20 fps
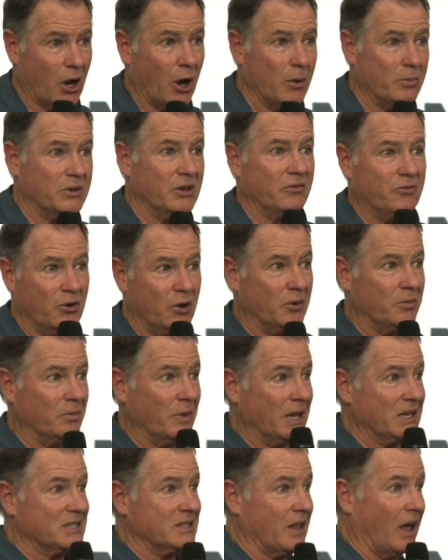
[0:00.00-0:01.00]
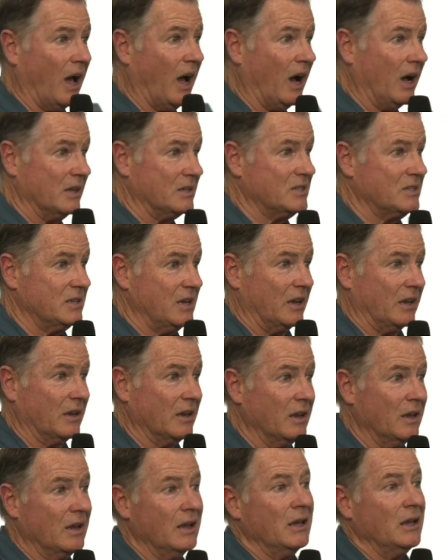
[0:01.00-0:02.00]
Hope deferred makes the heart sick.